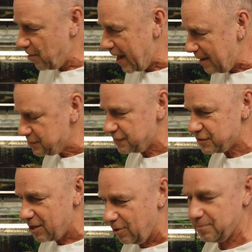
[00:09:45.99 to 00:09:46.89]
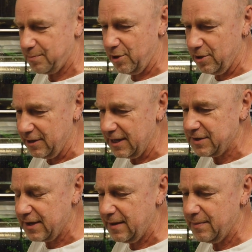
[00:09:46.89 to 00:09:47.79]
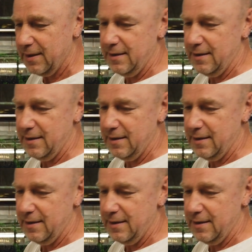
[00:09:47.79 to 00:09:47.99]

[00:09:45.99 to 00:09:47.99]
grams of salt per litre.